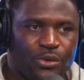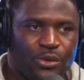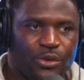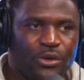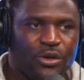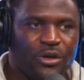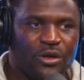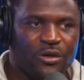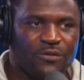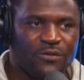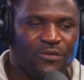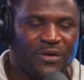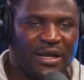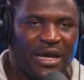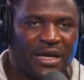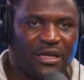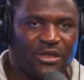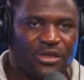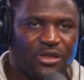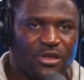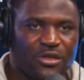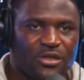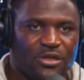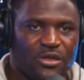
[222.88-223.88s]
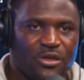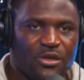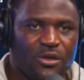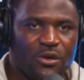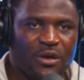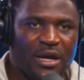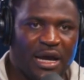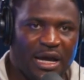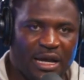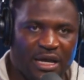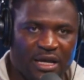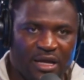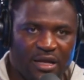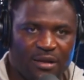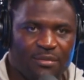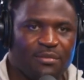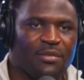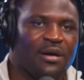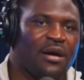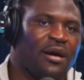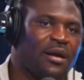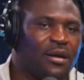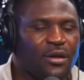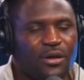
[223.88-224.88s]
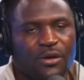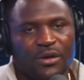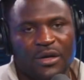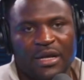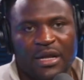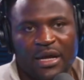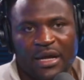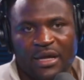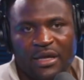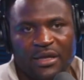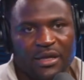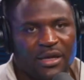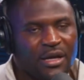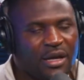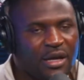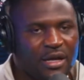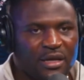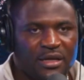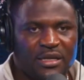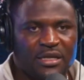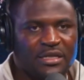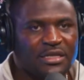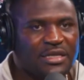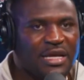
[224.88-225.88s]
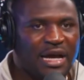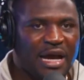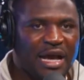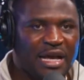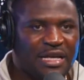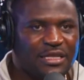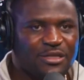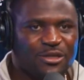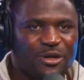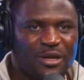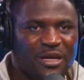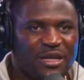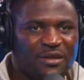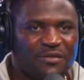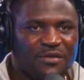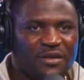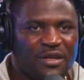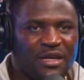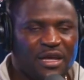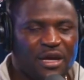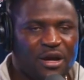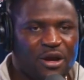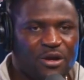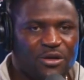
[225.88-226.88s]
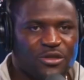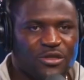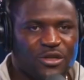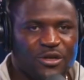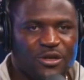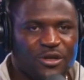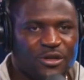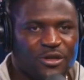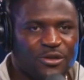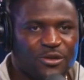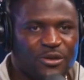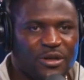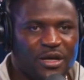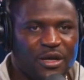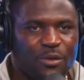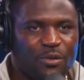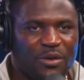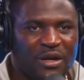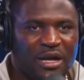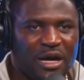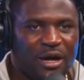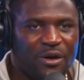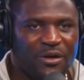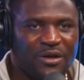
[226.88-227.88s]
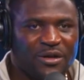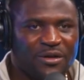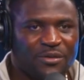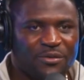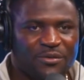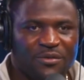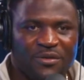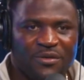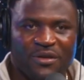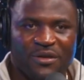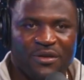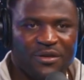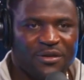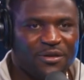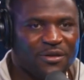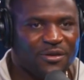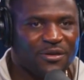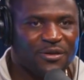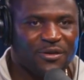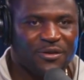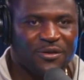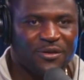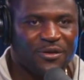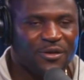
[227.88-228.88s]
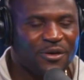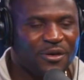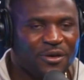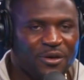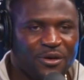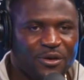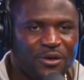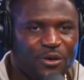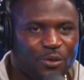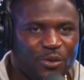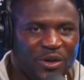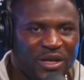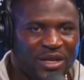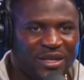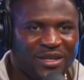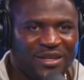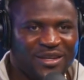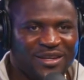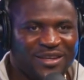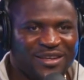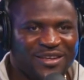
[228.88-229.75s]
you could have like just look at him and know like this guy is not leaving the octagon today without the win.